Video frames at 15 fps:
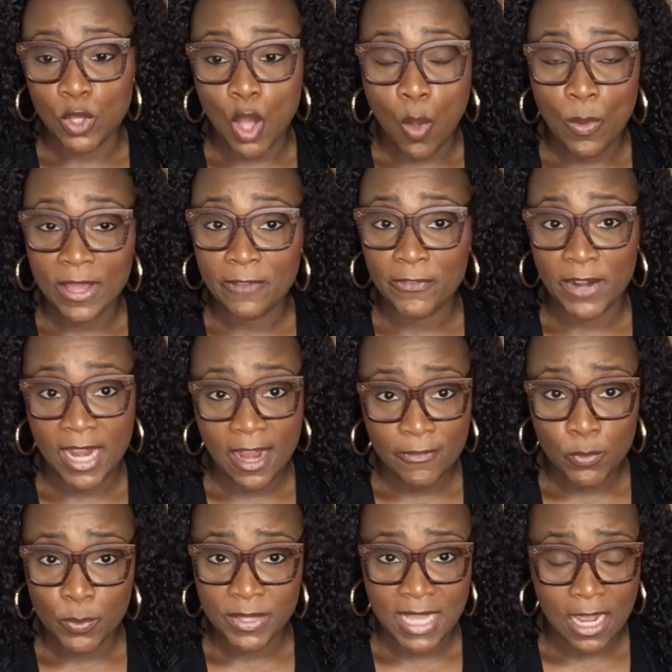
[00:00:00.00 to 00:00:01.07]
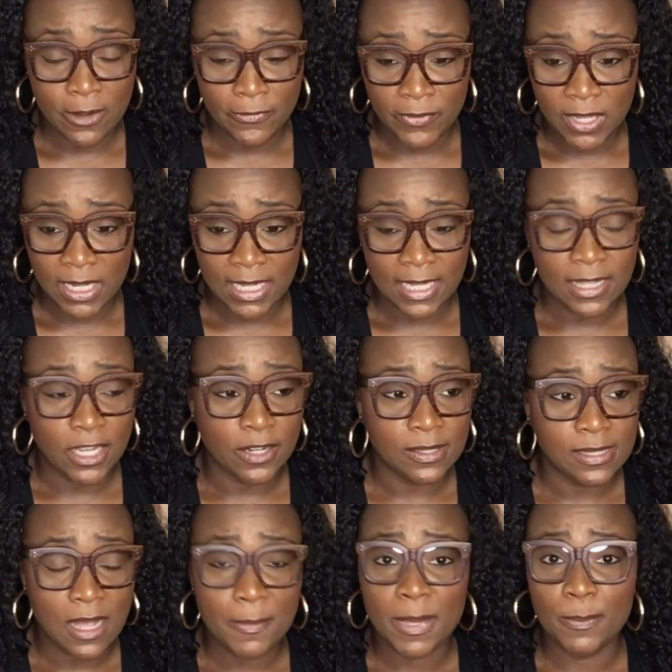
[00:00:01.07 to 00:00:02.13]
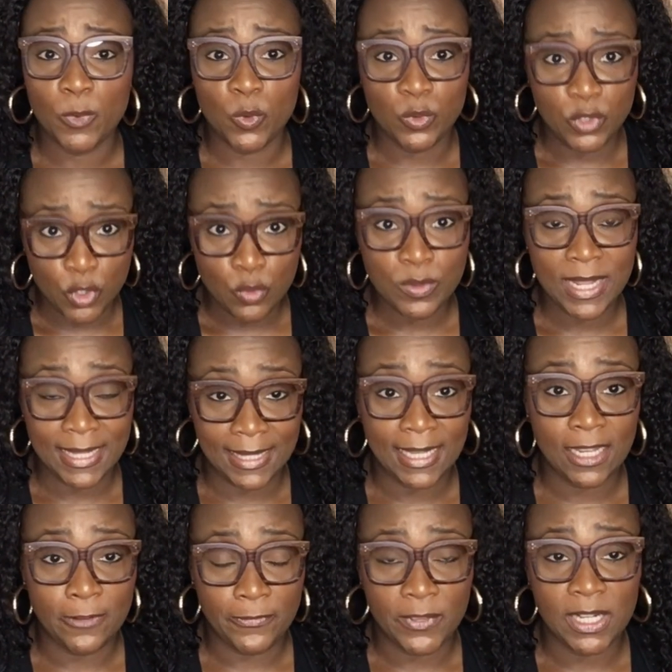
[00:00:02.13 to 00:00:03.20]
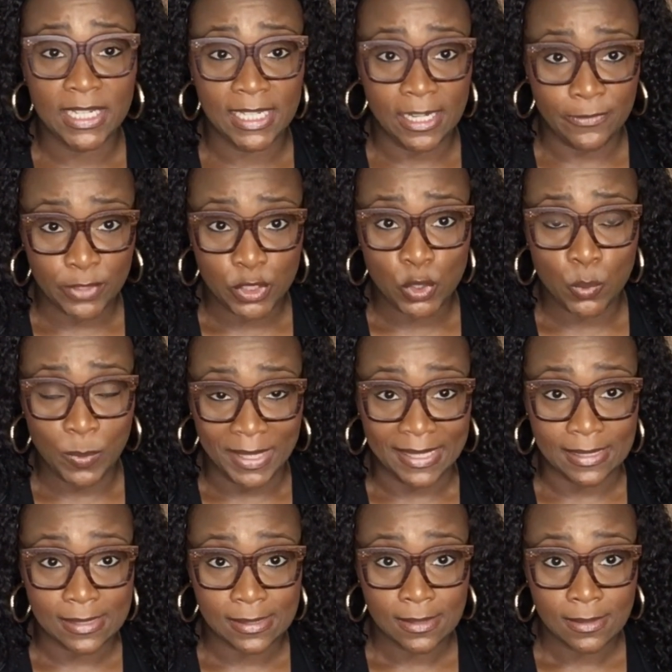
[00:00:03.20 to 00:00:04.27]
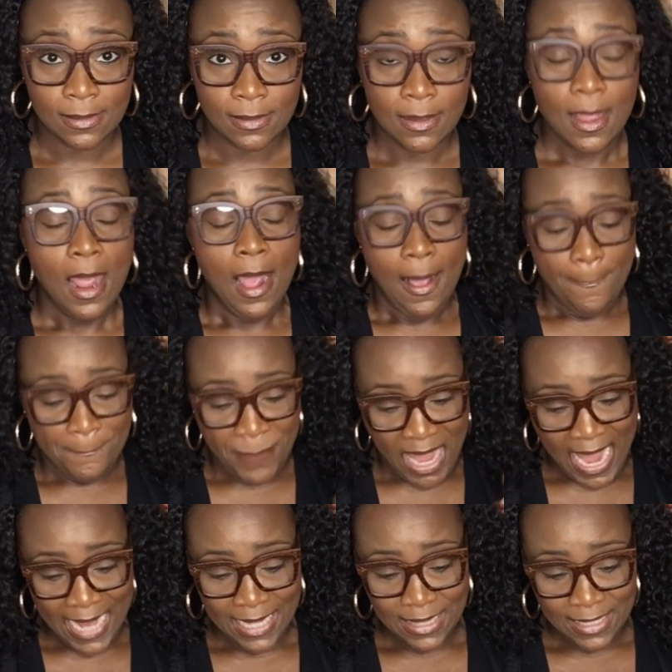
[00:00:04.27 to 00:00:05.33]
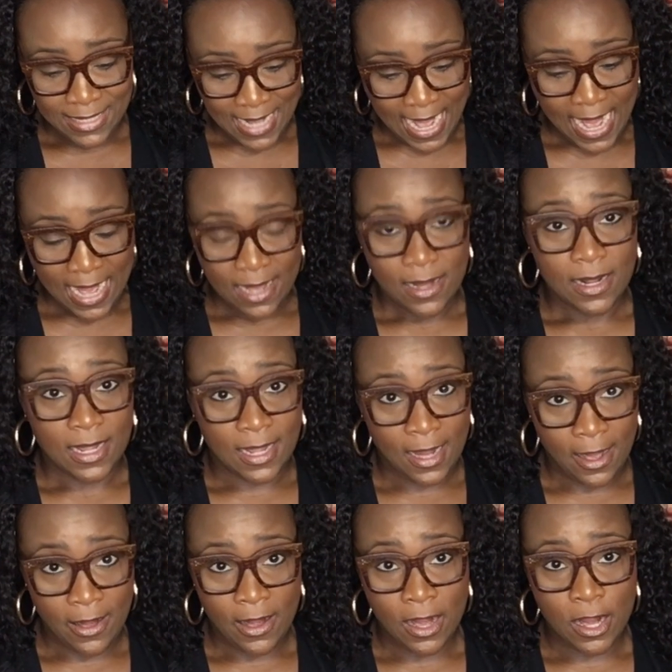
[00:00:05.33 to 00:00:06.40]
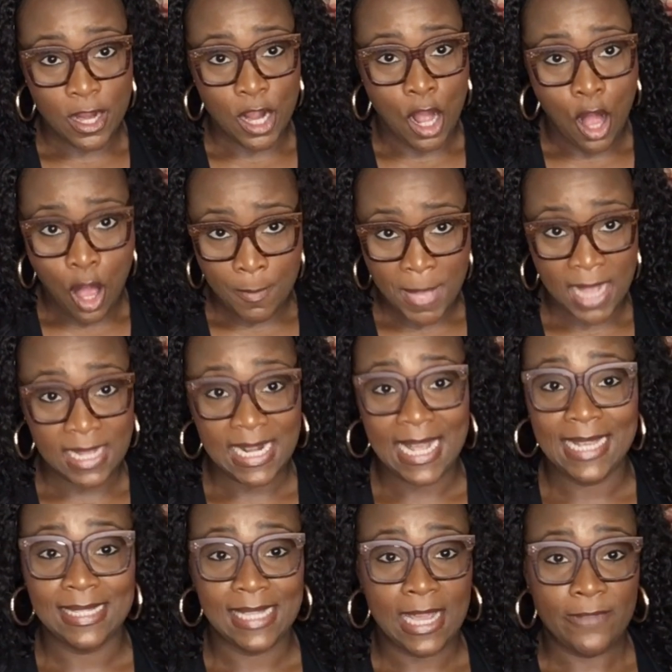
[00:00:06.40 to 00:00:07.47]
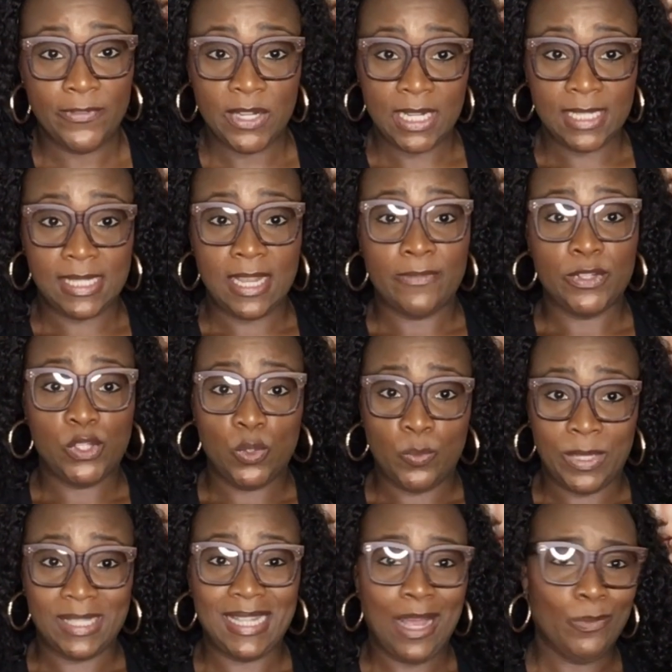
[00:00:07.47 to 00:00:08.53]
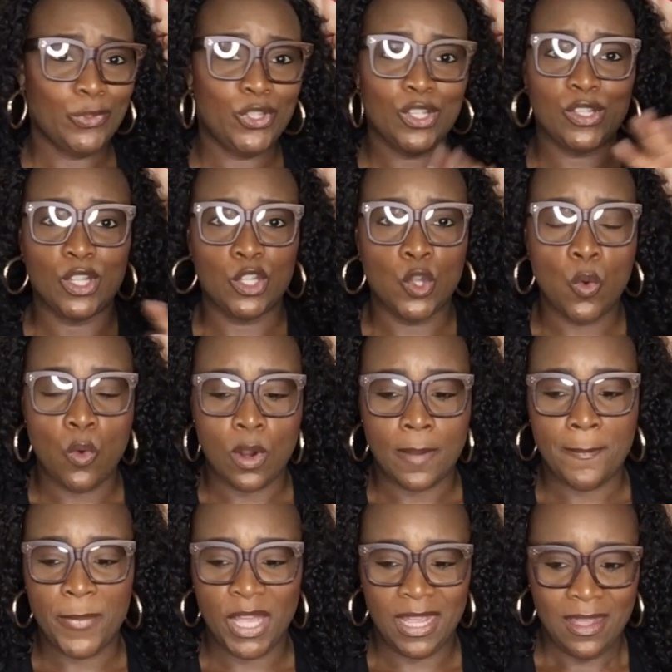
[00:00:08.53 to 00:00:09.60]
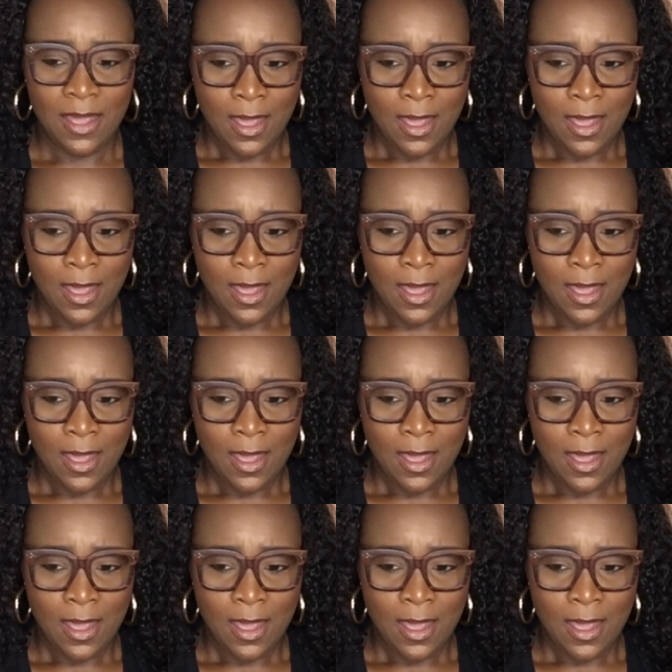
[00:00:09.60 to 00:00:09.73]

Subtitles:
going forever without a fill-in. There are some people who do need to get a fill-in every 2 weeks. Back in the day, all my clients got fill-ins every 2 weeks. That was just the norm. But